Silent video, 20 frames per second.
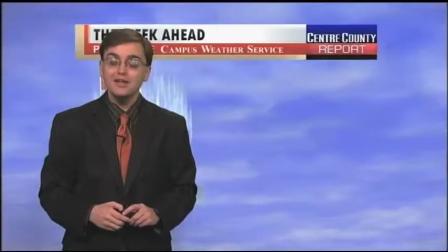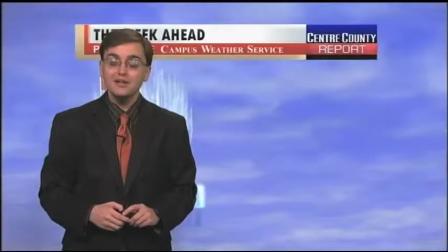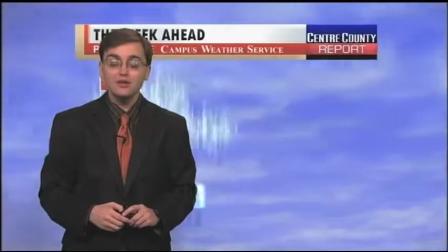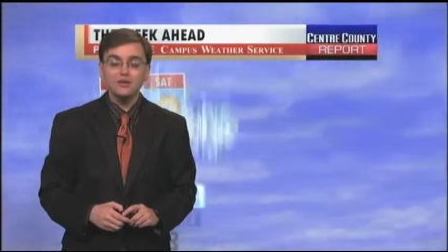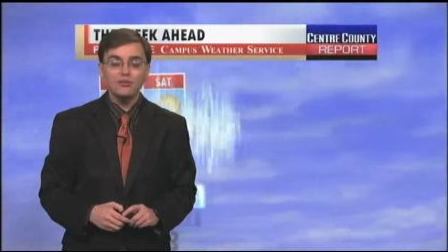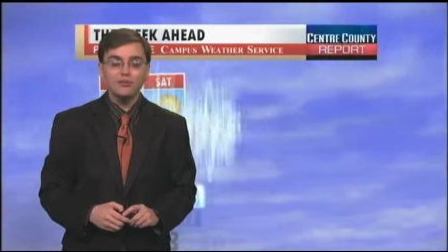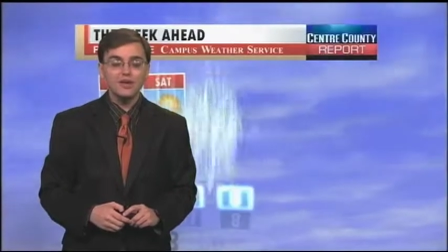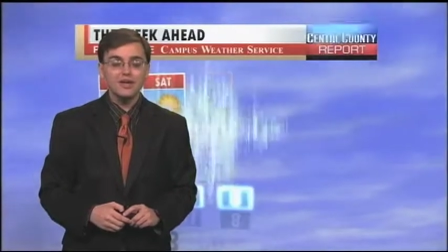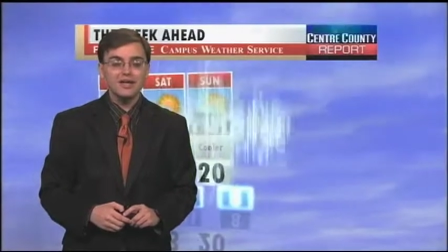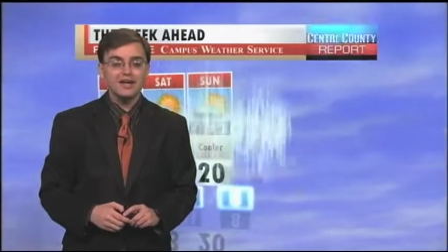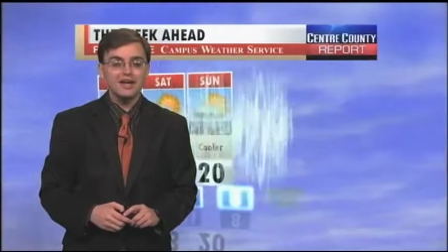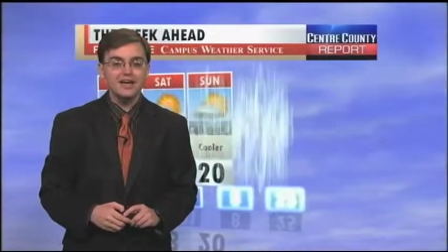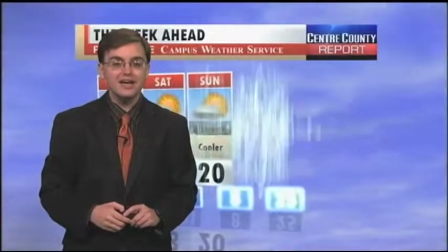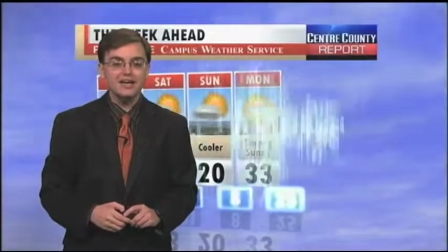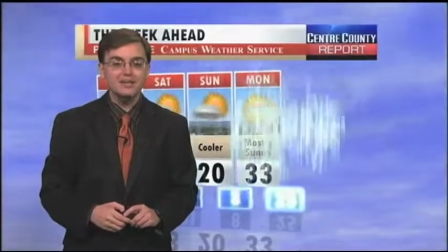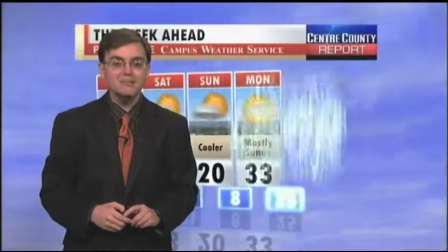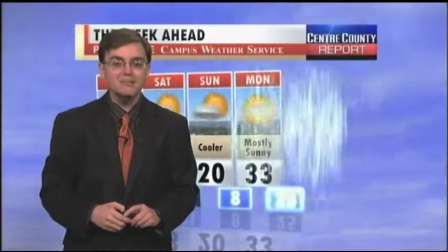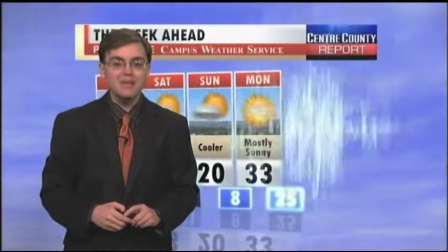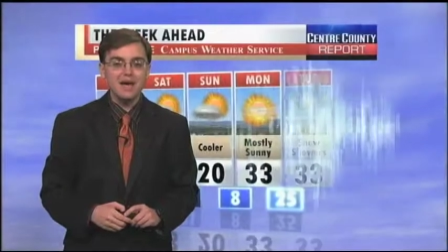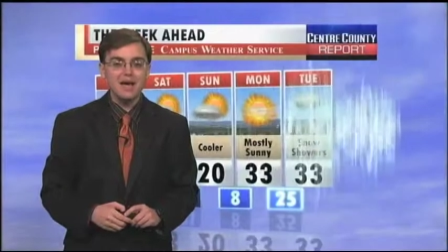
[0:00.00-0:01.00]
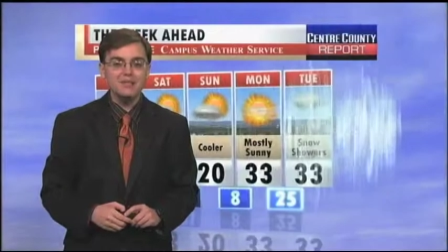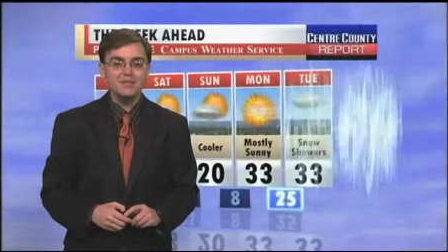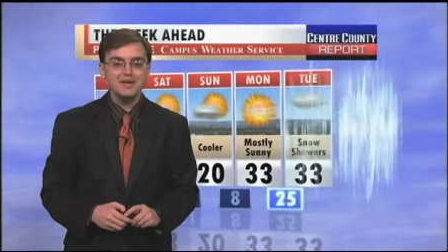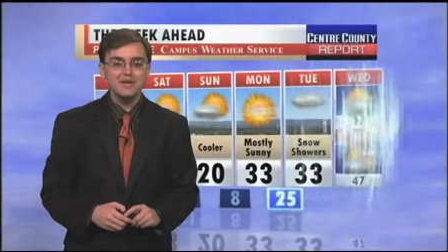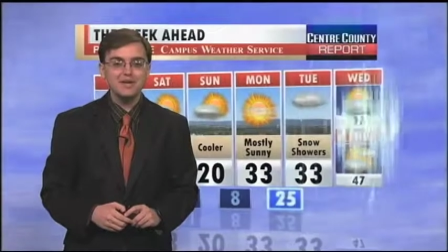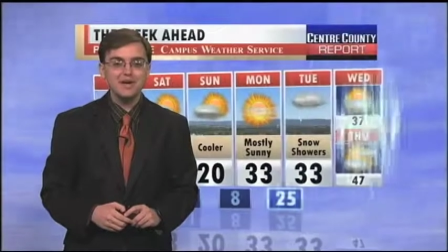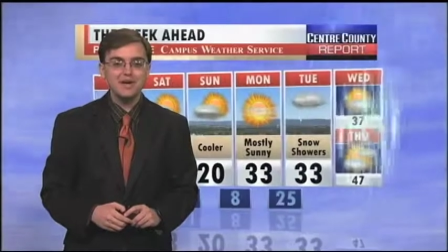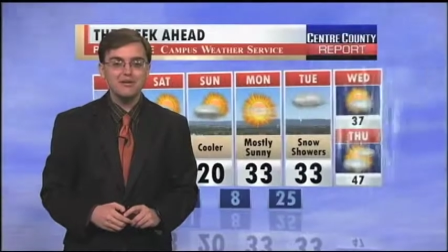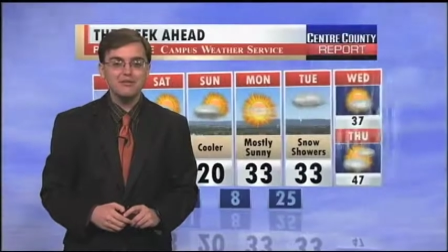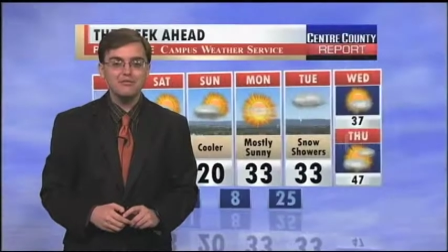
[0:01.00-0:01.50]
Your week ahead, mapping
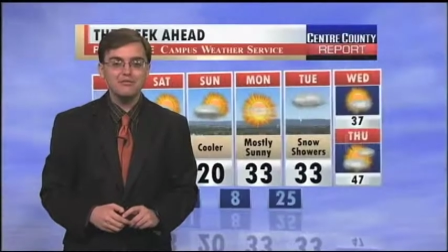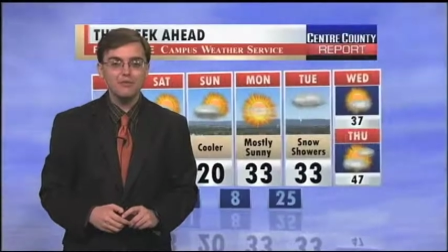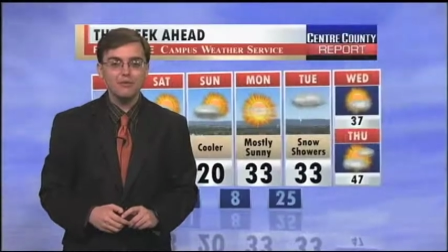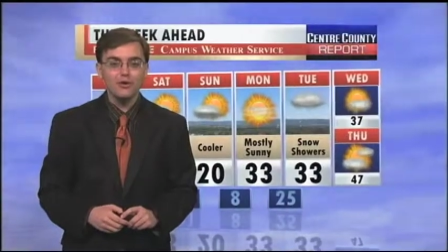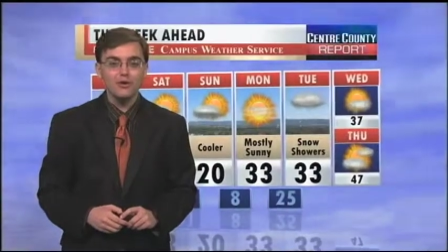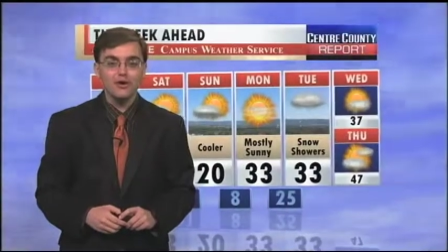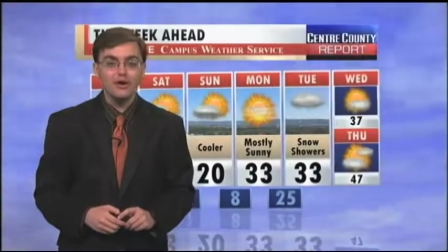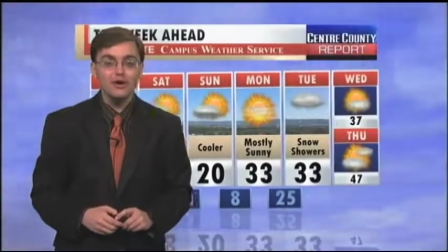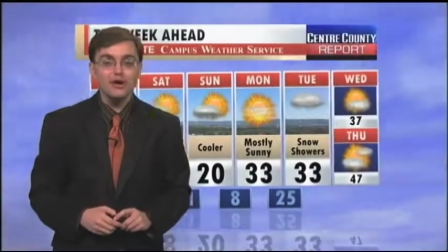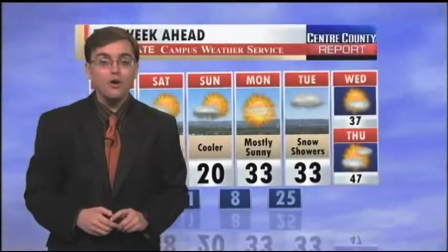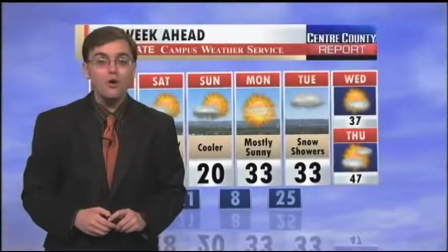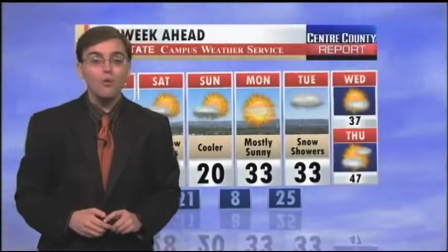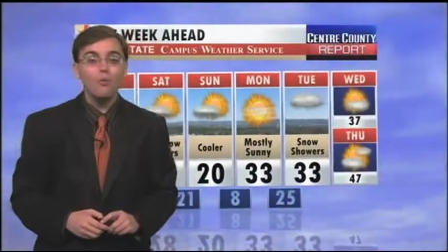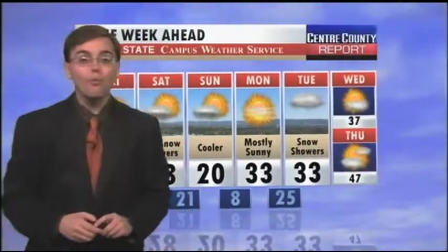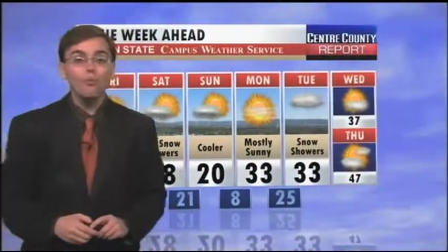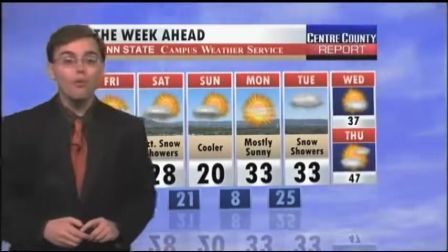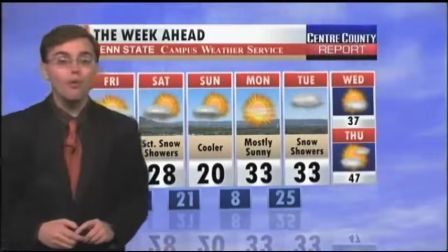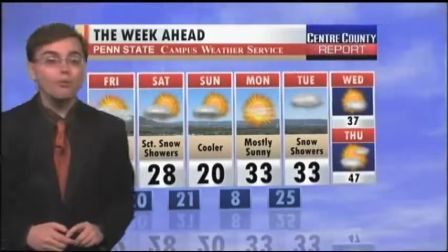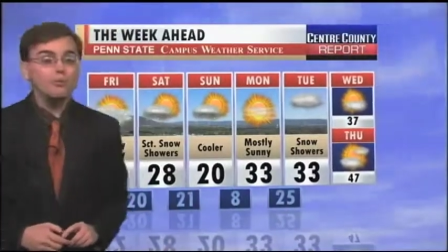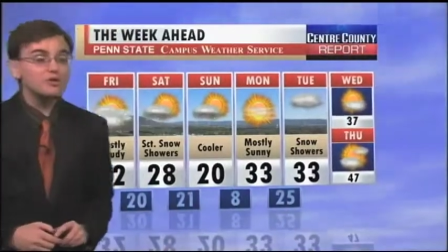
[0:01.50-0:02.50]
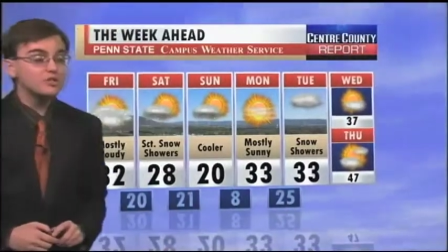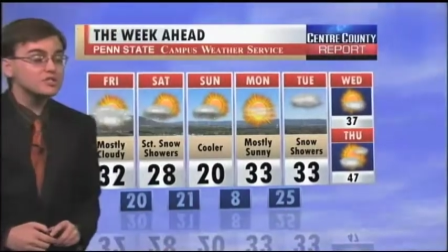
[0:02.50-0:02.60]
it out for you. Warmer